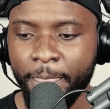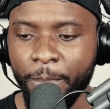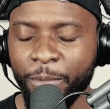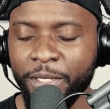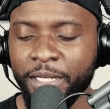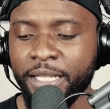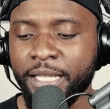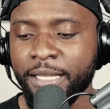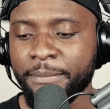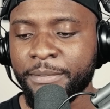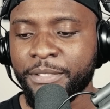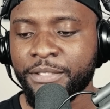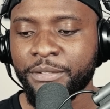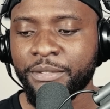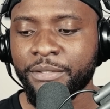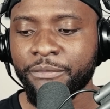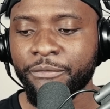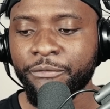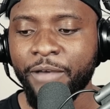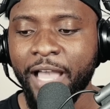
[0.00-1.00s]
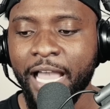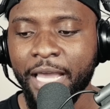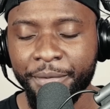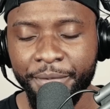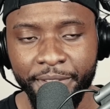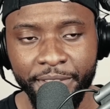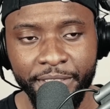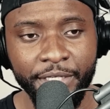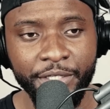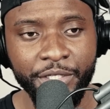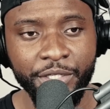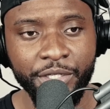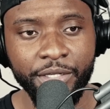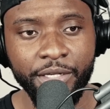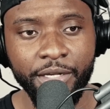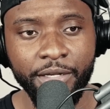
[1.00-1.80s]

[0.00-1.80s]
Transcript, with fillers: when it comes to the final decision